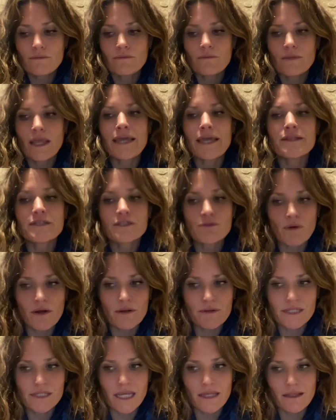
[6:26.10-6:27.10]
Hence where I
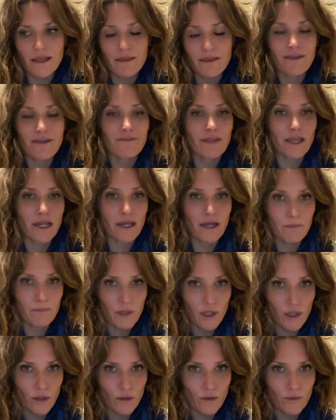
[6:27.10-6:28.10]
was saying that thing of like
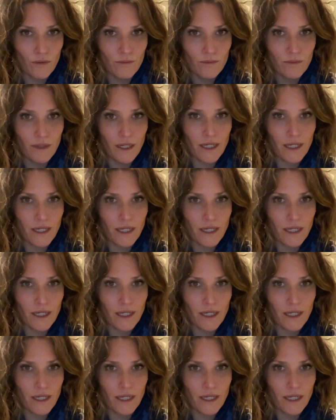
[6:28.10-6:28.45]
coming home